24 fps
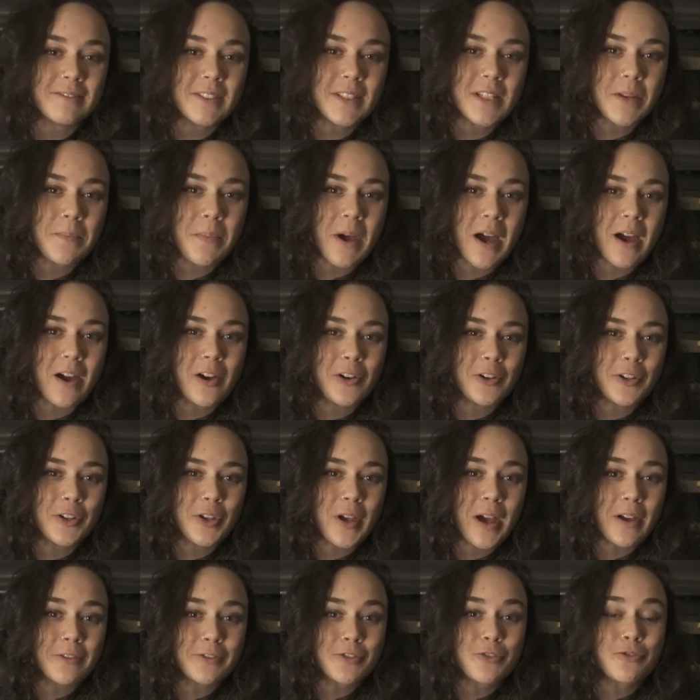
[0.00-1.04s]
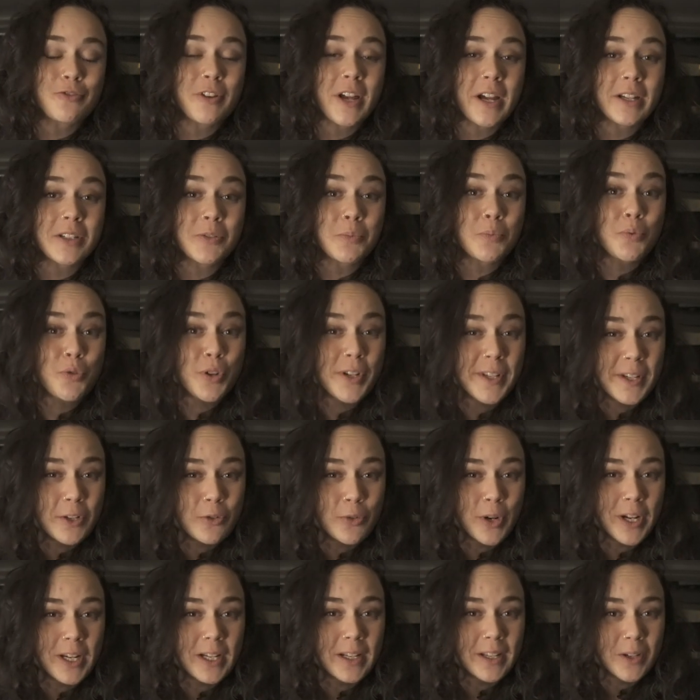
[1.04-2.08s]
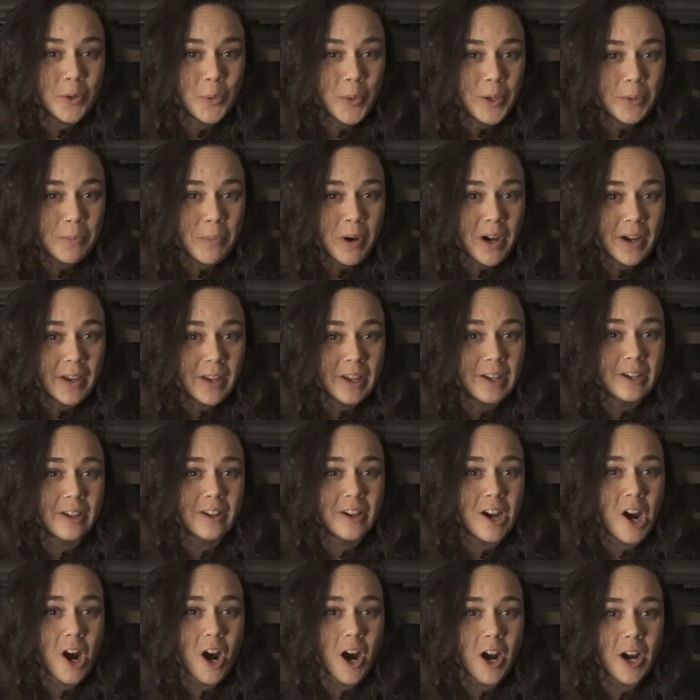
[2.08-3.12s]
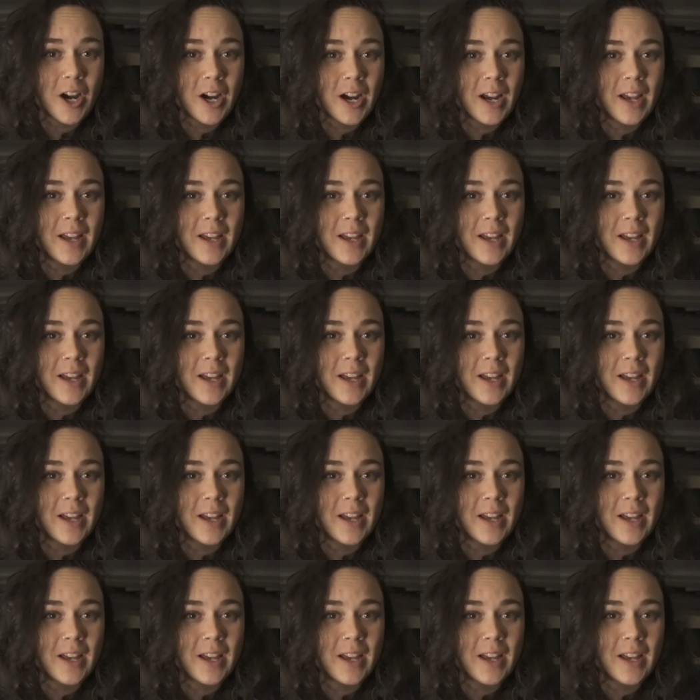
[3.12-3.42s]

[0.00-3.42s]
somehow you have to react pretty quickly when buying a car,